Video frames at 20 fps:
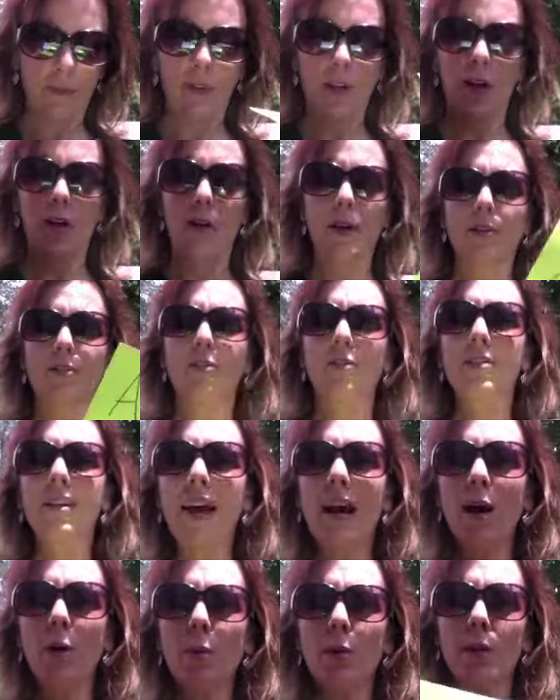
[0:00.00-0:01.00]
All right, so
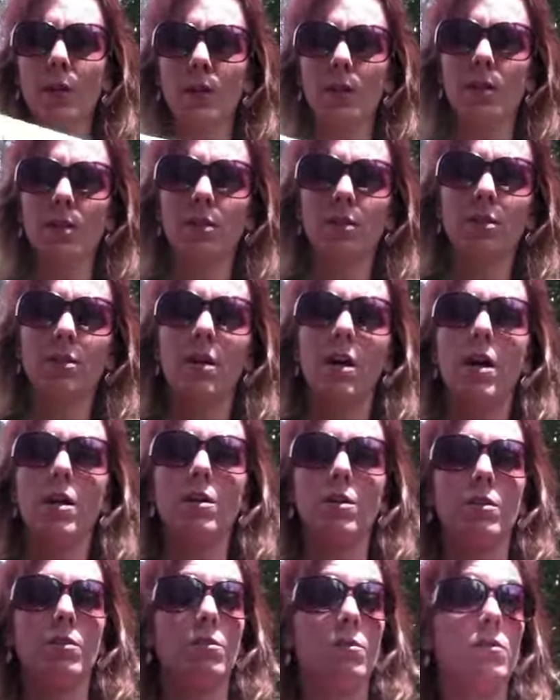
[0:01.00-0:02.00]
now we're going to talk,
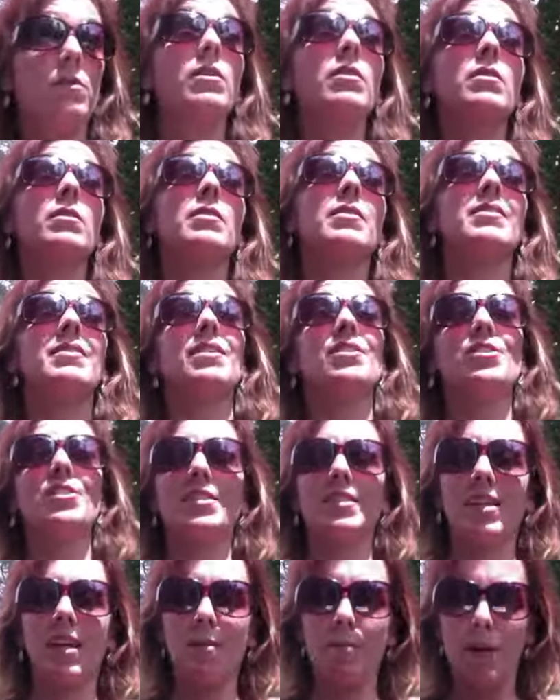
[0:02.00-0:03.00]
oh look, the sun
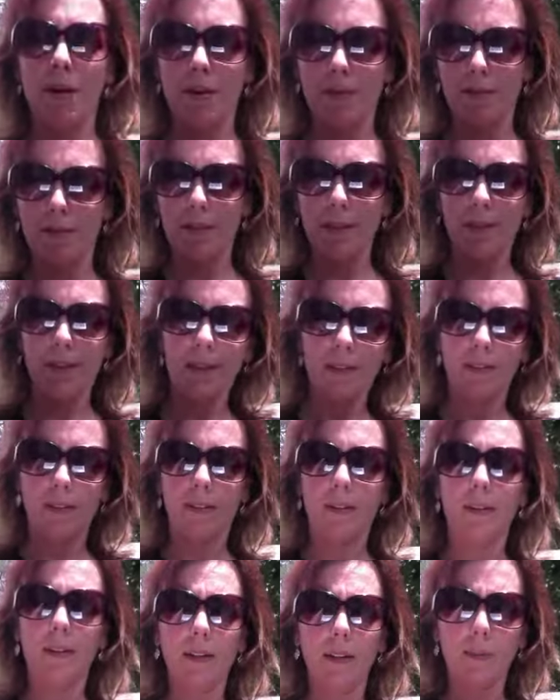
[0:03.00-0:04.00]
just came out. It's a
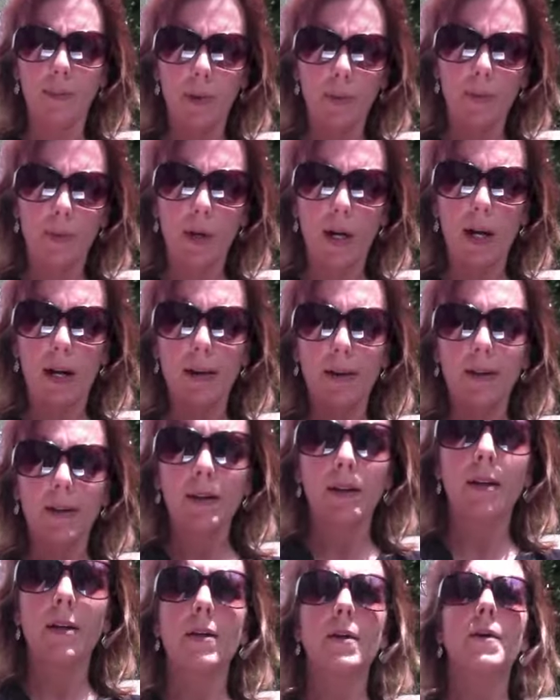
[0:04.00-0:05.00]
little bit bright.
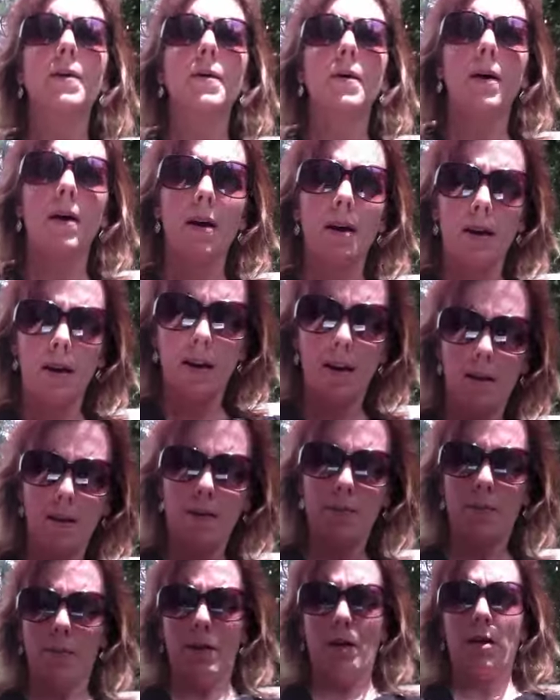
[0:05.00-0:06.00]

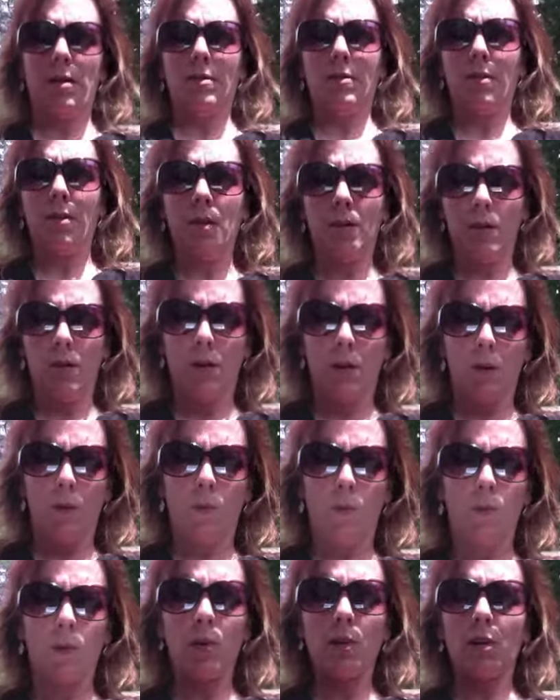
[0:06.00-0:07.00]

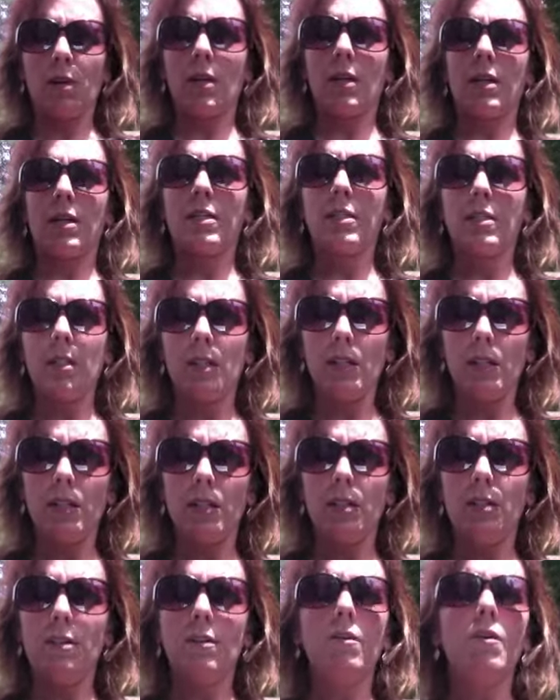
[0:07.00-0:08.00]
We're going to
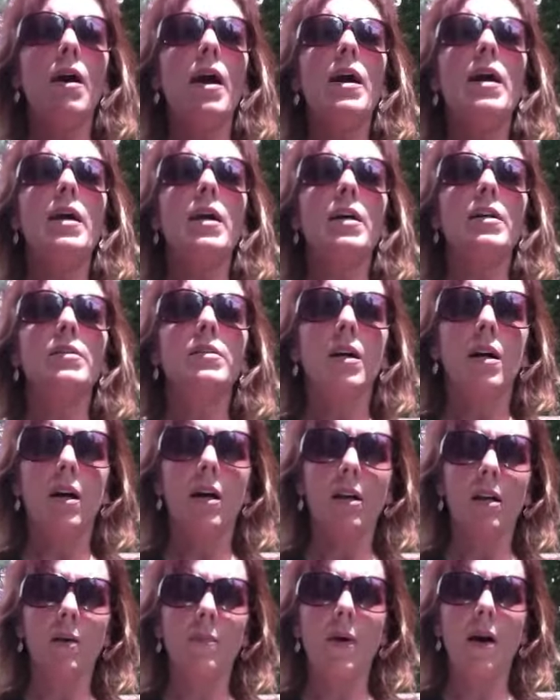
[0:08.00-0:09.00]
continue and
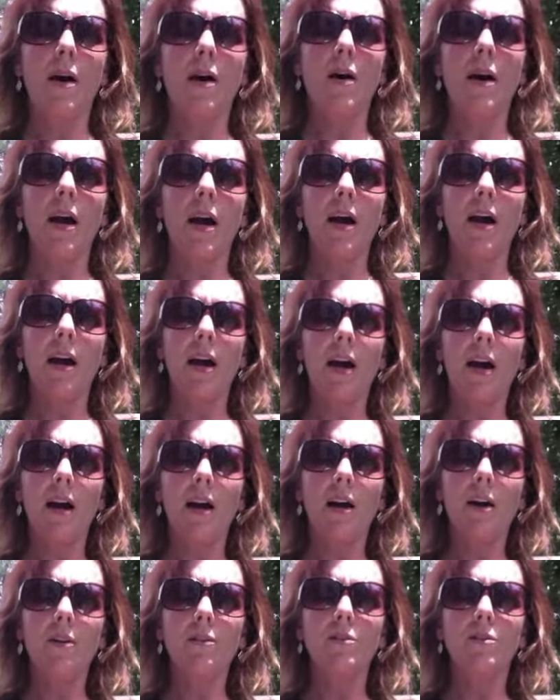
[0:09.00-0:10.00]
talk about
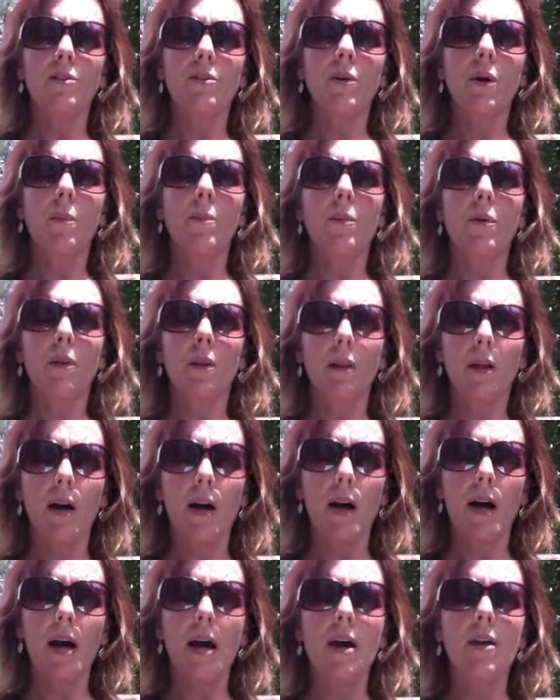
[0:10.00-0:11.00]
how to
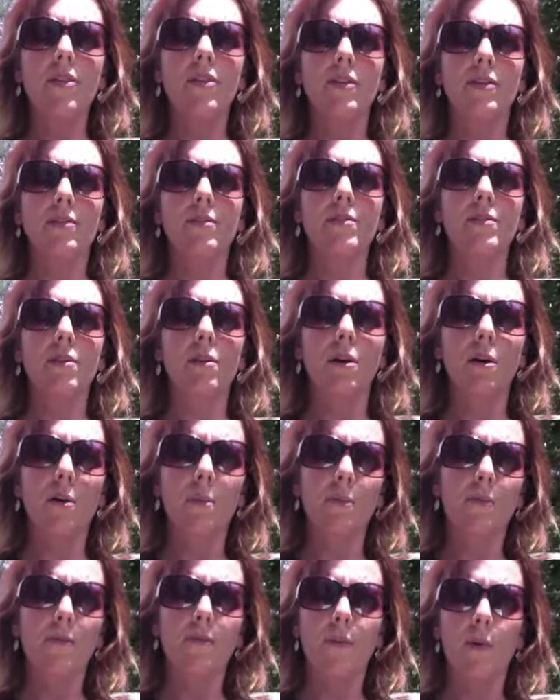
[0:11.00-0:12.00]
apply the
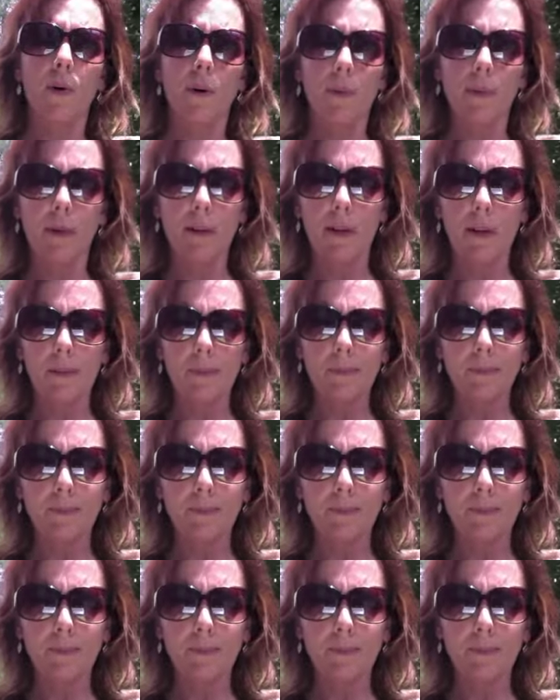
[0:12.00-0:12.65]
slope formula.